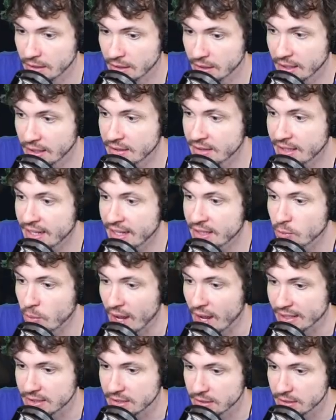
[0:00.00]
And then
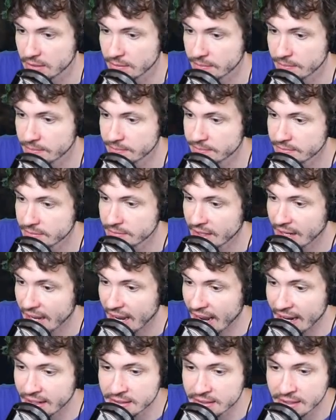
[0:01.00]
what?
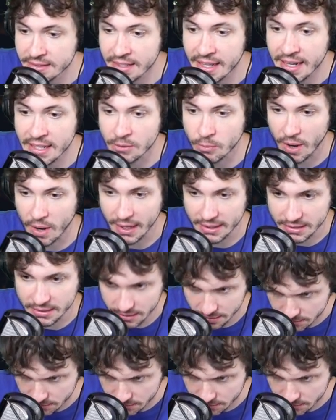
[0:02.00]
And then what?